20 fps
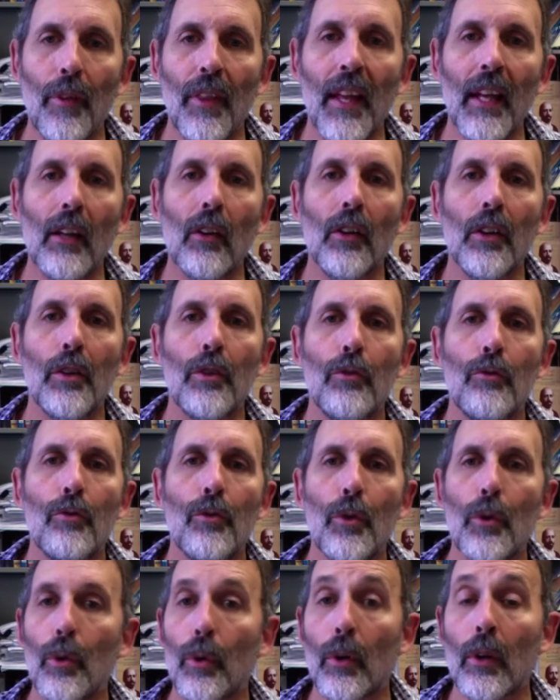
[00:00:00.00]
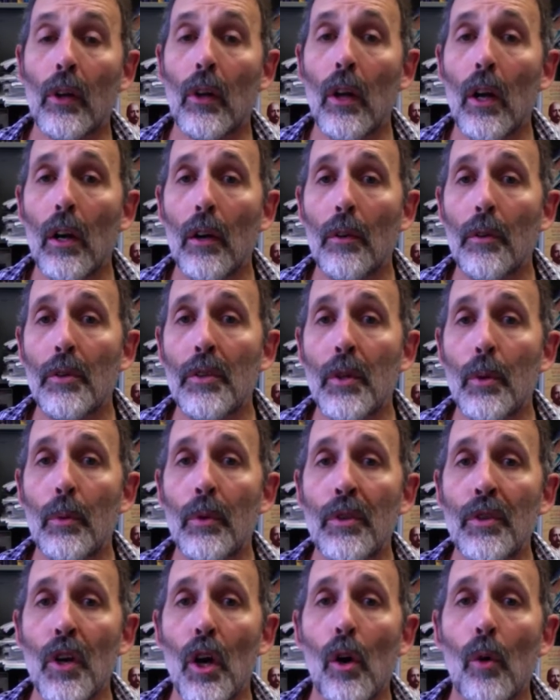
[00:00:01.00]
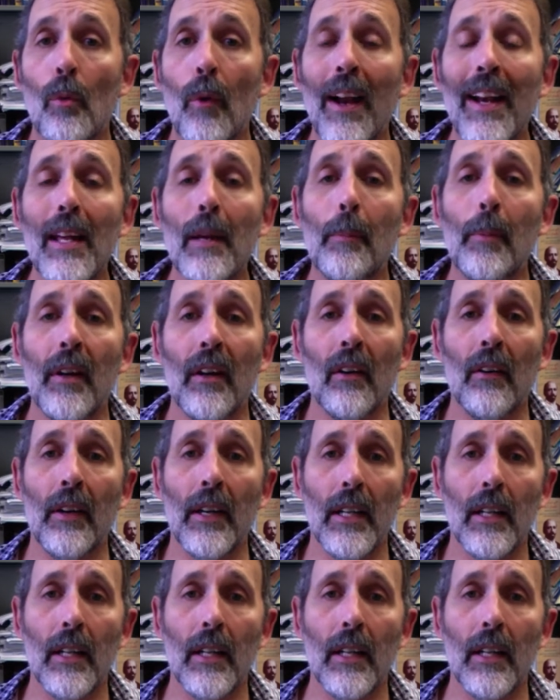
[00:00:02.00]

with England drew to a close, it was already apparent